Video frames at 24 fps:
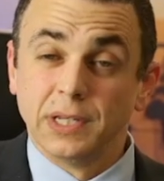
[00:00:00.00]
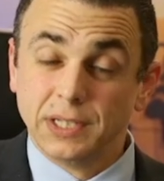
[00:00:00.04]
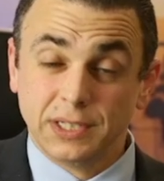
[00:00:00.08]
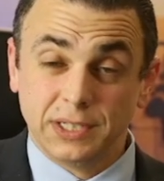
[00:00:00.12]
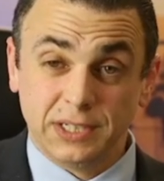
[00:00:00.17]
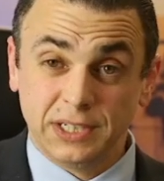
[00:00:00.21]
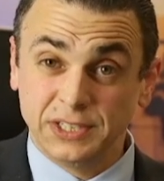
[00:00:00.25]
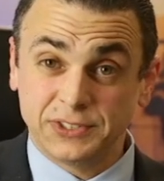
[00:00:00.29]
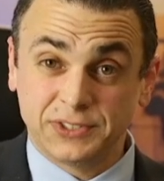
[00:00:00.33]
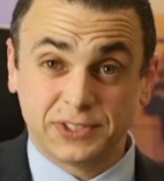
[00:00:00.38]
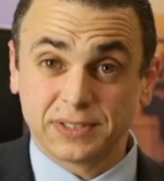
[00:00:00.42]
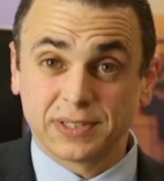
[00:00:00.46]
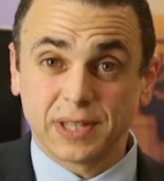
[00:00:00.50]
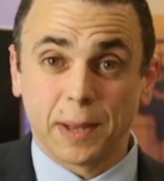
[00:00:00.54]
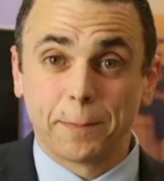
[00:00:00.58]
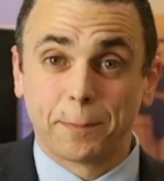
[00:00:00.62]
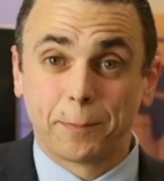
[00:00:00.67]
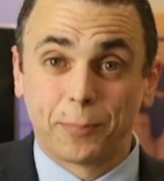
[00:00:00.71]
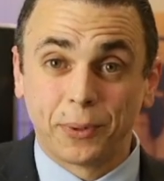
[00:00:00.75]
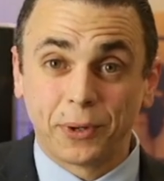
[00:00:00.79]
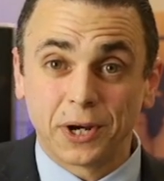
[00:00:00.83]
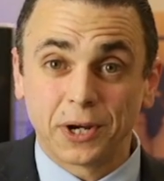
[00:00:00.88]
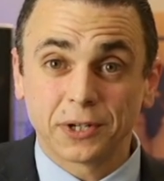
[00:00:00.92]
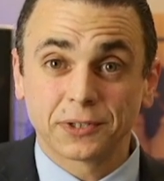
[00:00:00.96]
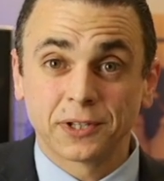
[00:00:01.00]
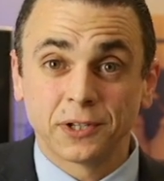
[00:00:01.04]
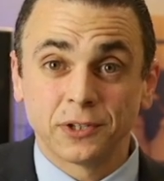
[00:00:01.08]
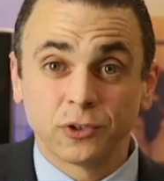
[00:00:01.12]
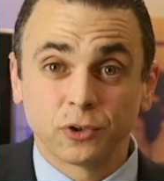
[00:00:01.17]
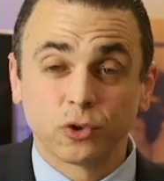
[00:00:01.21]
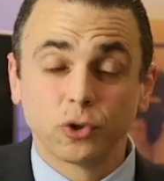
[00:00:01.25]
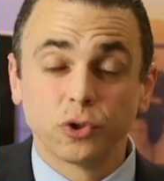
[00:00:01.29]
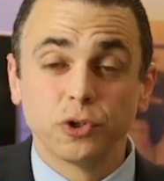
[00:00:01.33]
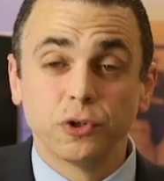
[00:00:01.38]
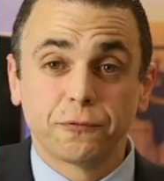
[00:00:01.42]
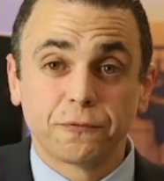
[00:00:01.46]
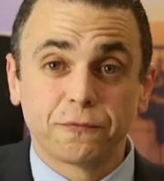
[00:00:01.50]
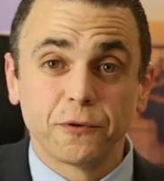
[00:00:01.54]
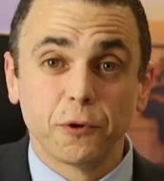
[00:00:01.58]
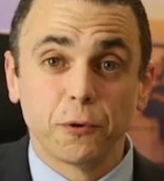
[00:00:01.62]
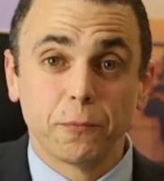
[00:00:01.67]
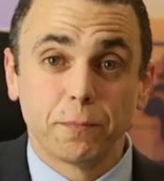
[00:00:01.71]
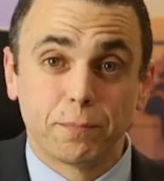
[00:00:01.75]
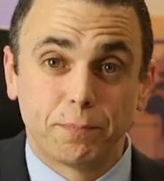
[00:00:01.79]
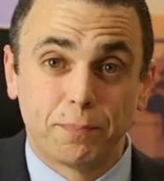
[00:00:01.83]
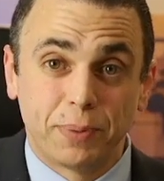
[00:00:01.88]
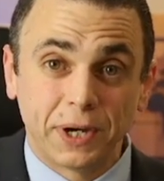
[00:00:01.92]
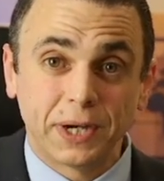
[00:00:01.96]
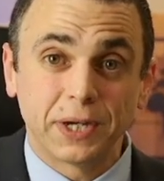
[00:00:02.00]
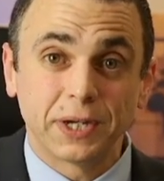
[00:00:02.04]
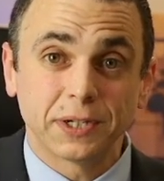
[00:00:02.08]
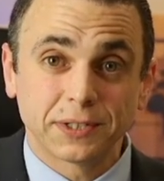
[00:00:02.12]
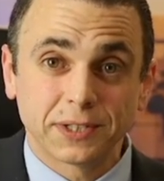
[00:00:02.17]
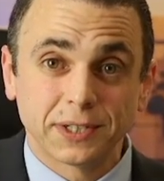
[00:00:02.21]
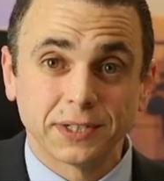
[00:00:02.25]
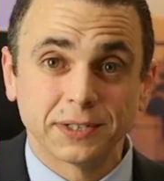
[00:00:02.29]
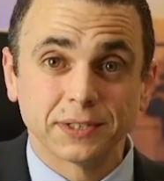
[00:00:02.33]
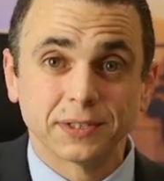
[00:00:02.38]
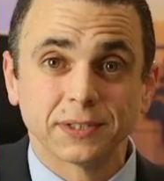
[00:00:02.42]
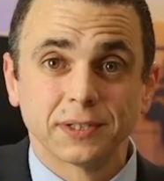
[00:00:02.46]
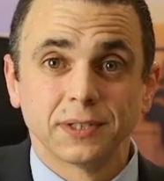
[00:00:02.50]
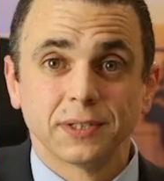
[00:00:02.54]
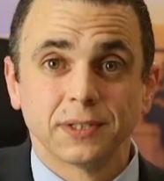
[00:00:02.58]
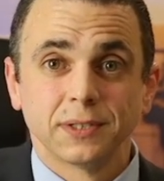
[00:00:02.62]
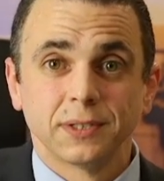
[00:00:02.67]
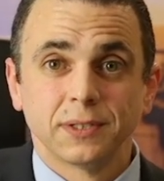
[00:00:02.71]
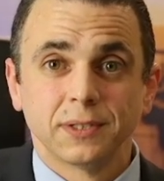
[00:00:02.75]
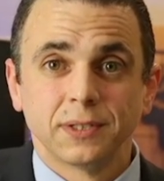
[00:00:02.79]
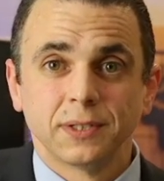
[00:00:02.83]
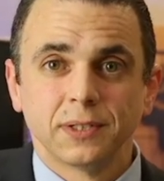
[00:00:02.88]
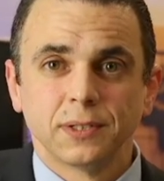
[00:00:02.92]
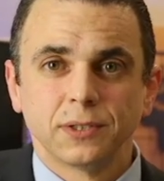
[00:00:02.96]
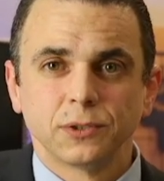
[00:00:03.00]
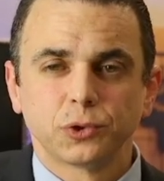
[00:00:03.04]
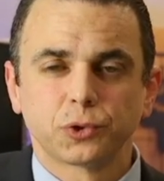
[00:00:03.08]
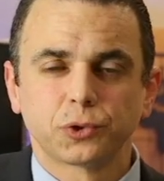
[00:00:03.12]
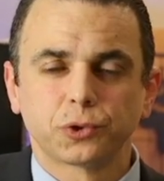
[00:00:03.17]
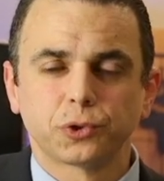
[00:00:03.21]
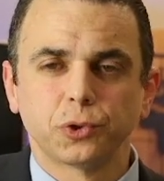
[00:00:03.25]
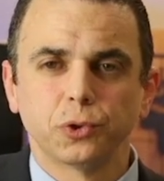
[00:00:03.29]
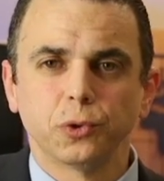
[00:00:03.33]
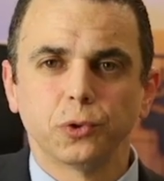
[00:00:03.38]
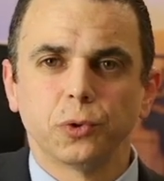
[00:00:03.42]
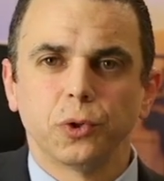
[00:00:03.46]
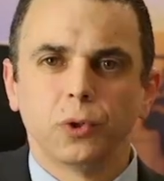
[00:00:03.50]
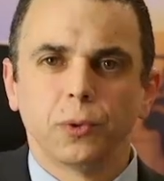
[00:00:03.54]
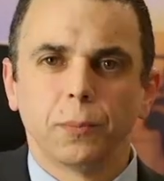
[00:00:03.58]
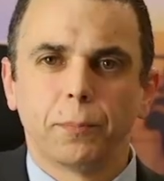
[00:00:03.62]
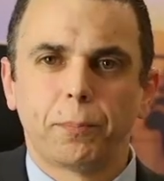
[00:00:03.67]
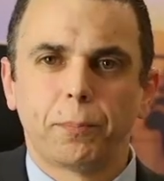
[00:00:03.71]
Is it a burden? Do you feel burdened to